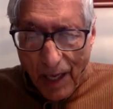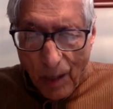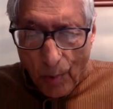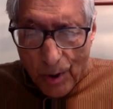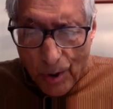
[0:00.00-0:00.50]

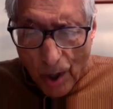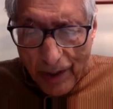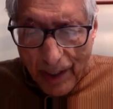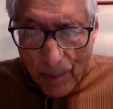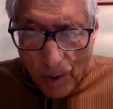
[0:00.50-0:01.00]
was
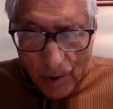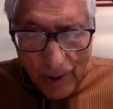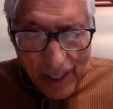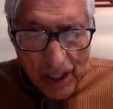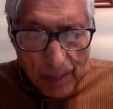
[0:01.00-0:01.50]
not the more or
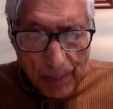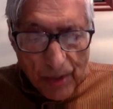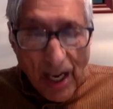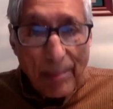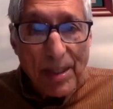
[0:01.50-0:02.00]
less
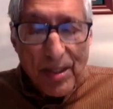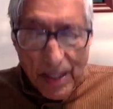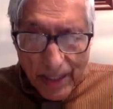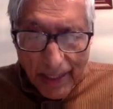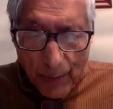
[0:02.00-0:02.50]
Punjabi
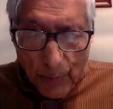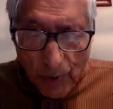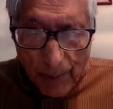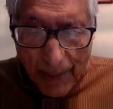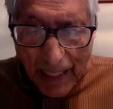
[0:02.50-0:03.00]
city it
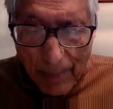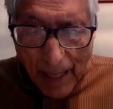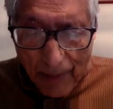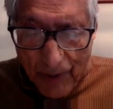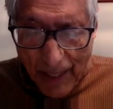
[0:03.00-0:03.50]
would become
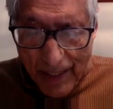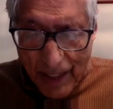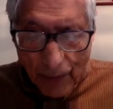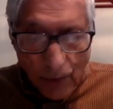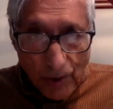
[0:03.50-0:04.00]
after
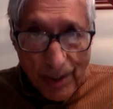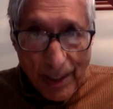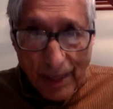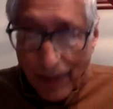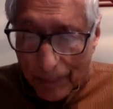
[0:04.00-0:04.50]

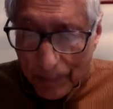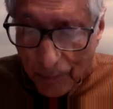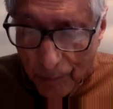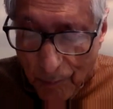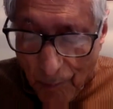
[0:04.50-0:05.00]
1947.
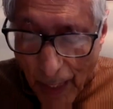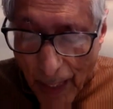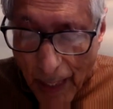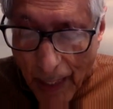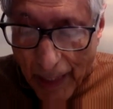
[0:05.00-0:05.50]

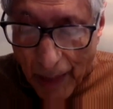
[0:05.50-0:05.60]
In